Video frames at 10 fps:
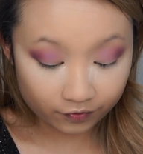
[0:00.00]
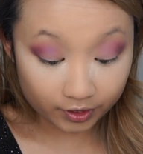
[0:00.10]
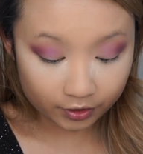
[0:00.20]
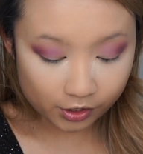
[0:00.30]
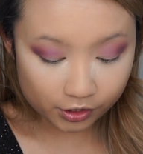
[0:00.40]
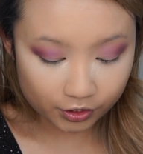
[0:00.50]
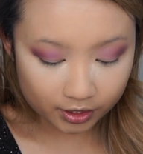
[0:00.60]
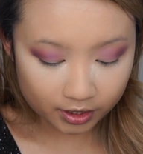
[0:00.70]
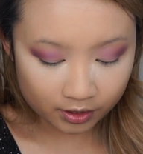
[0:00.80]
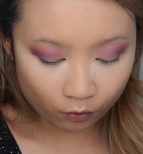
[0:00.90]
fingers, you're
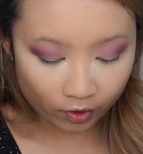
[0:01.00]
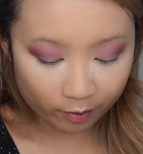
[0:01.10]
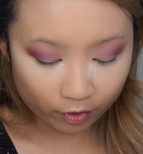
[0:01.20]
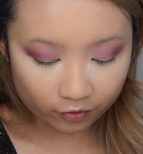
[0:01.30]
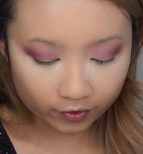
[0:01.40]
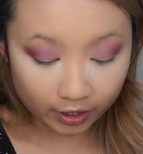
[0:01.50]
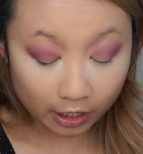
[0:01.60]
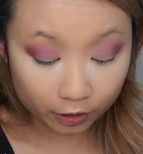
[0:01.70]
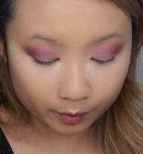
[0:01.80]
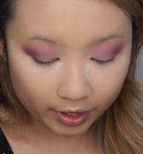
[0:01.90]
going to get way more of a
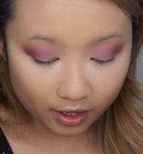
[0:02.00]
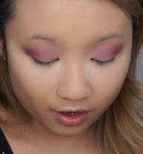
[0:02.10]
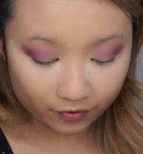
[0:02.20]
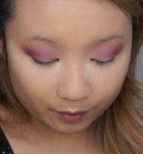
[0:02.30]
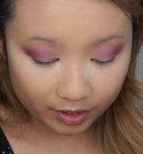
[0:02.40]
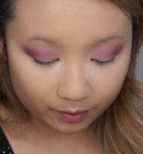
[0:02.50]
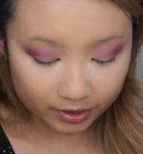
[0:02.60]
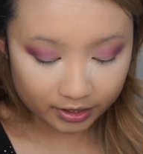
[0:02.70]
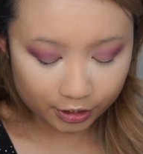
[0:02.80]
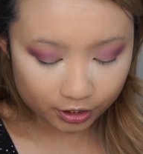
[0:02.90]
color payoff and
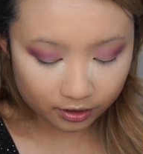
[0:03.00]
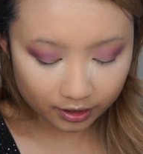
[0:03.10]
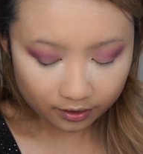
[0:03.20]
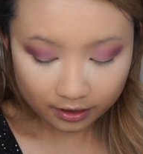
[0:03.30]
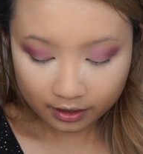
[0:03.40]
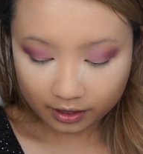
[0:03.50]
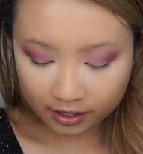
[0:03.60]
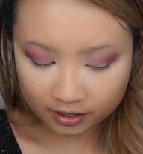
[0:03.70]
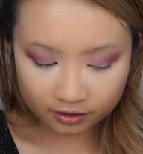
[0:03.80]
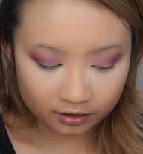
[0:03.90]
pigmentation,
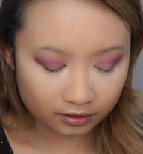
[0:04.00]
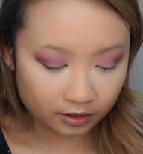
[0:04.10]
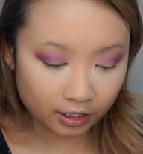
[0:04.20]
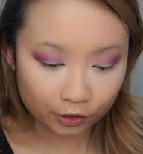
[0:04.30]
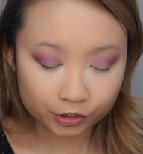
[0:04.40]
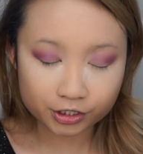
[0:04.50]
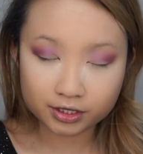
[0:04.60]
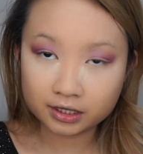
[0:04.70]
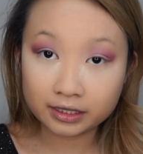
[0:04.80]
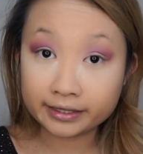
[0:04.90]
and the color's just
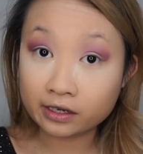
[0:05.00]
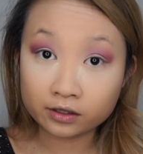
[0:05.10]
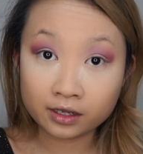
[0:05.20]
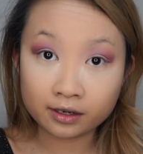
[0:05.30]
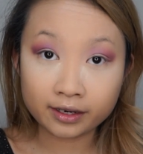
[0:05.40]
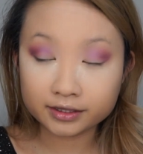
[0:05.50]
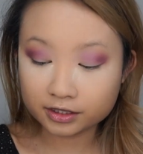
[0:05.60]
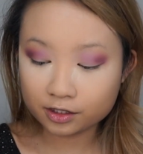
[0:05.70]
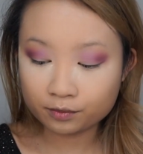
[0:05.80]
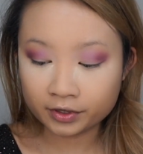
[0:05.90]
going to lay down a lot
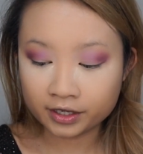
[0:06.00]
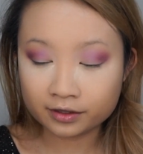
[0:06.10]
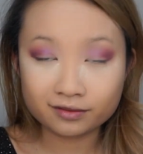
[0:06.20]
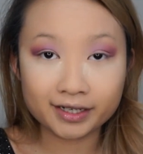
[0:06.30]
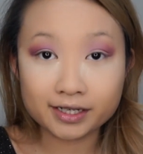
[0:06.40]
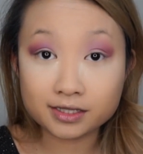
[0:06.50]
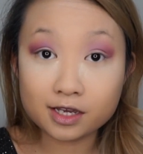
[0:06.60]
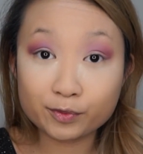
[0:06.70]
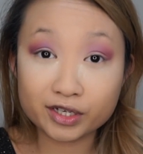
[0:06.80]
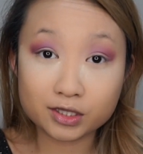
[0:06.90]
nicer. But like I
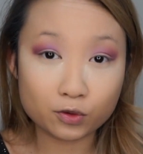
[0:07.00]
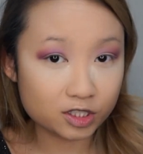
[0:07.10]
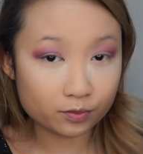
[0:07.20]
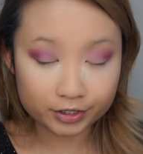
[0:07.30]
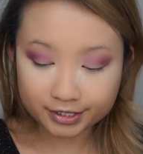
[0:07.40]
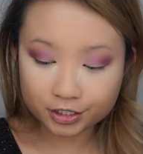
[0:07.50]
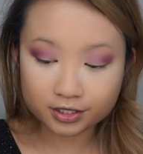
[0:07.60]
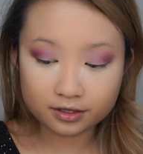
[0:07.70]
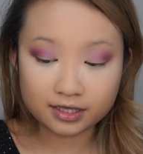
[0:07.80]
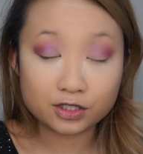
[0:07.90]
said, because I want some
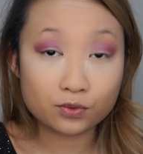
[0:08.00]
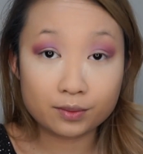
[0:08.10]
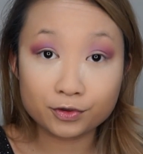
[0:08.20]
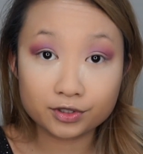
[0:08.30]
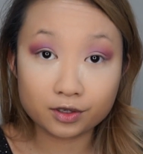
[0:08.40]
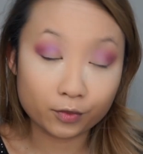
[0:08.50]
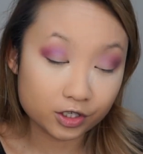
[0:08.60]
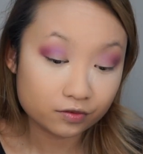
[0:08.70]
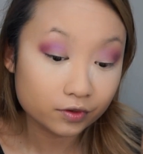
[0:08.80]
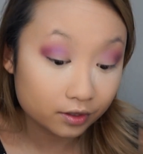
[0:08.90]
precision, that's why I'm using a
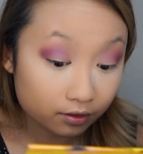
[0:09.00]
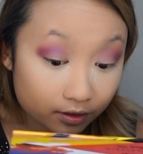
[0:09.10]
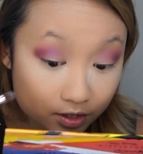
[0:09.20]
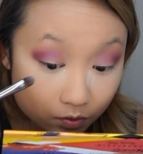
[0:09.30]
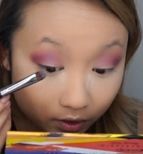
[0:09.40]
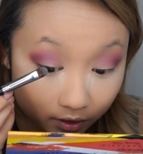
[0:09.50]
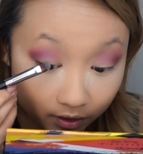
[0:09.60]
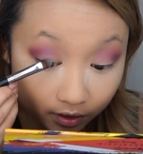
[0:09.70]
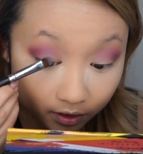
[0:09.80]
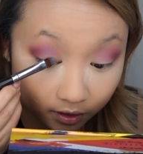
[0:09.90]
brush for this one.
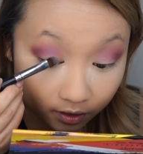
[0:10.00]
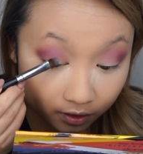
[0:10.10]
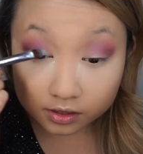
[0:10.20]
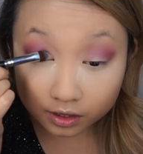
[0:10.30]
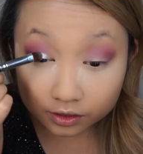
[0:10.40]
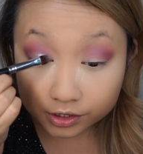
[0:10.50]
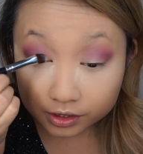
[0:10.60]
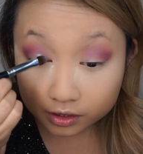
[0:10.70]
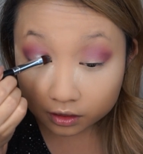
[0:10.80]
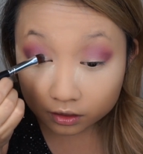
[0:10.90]
This color's
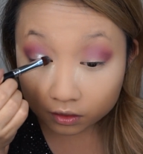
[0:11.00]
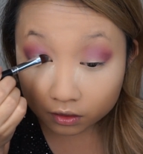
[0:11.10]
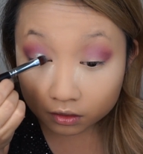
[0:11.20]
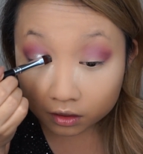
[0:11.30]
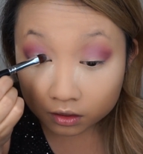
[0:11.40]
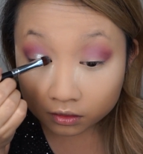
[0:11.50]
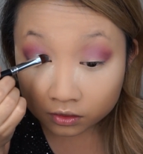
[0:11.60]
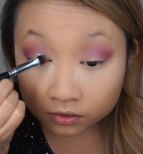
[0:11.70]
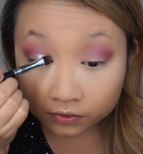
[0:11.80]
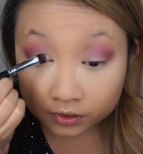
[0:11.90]
just going to go all
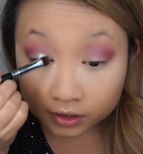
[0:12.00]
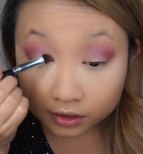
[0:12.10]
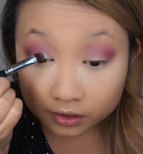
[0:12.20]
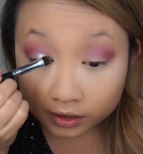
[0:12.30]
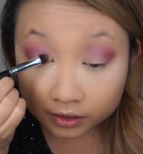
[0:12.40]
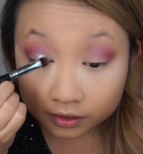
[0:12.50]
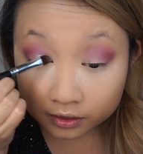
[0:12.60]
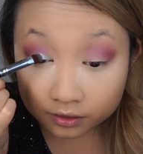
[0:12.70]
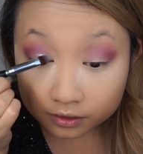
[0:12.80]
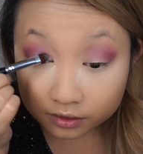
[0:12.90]
over the lid,